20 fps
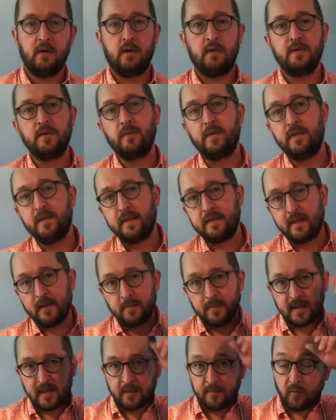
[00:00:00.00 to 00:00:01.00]
So one thing that'll
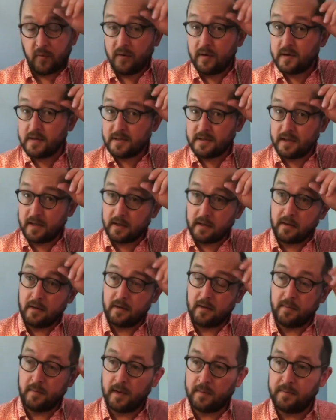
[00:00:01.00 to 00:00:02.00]
make it more interesting,
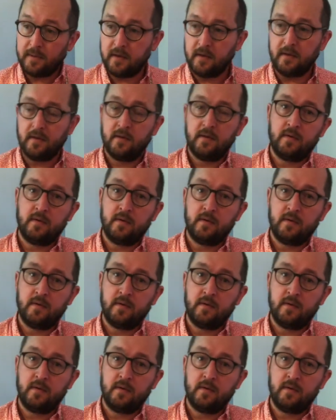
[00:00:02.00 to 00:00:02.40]
this might be